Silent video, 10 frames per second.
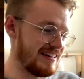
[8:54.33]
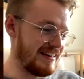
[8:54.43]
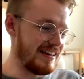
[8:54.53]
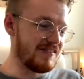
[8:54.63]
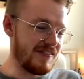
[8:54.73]

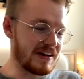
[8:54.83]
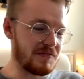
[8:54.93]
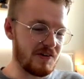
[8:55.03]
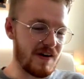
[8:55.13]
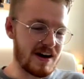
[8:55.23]
If I could
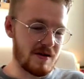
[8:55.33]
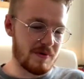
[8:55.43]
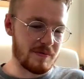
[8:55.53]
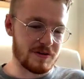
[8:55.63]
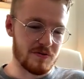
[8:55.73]
rewrite it, I'd
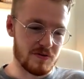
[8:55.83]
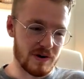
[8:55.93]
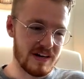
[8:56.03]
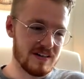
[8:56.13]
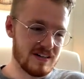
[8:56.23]
probably do
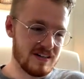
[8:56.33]
3,